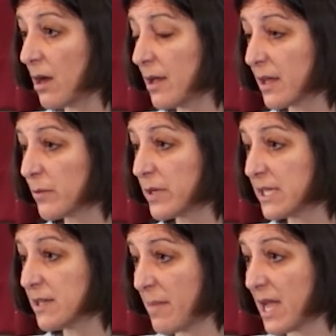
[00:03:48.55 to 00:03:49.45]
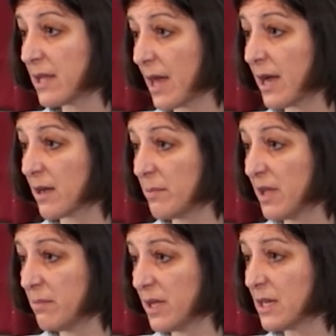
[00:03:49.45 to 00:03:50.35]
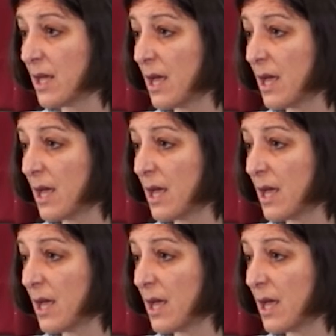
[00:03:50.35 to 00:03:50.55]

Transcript: I think we need to make that commitment.